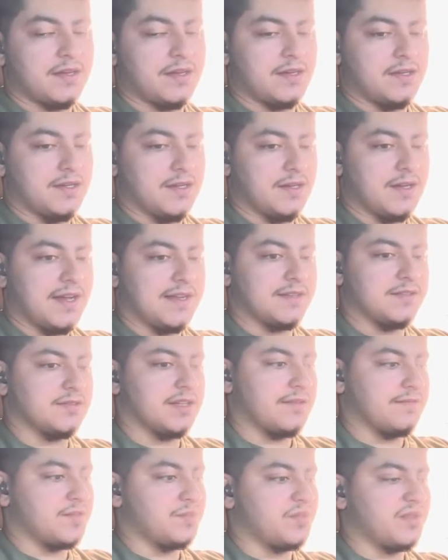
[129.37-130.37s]
I do
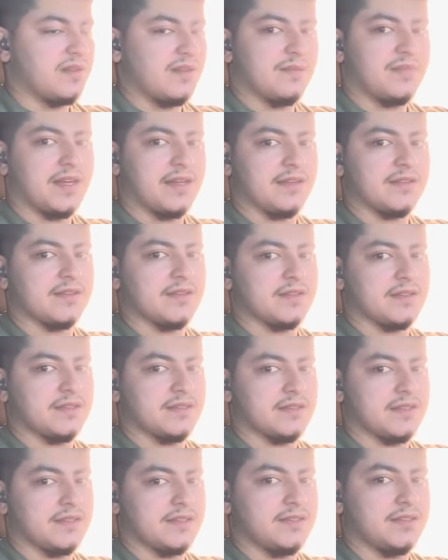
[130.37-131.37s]
have the premium package, like I
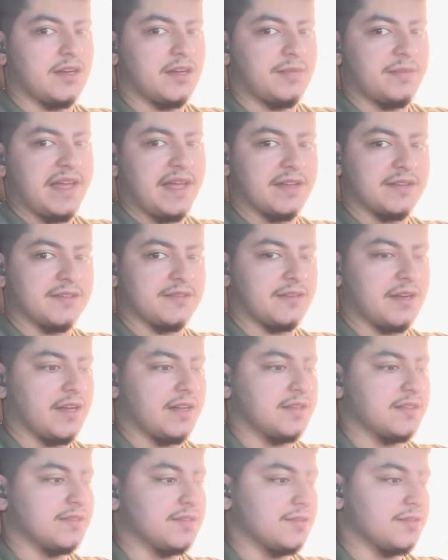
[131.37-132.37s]
said, non-Magna
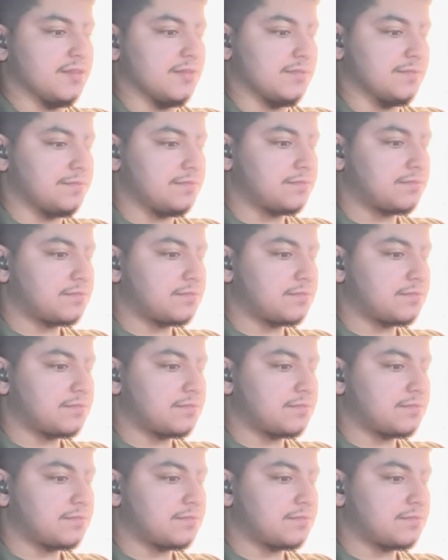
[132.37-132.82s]
Ride, so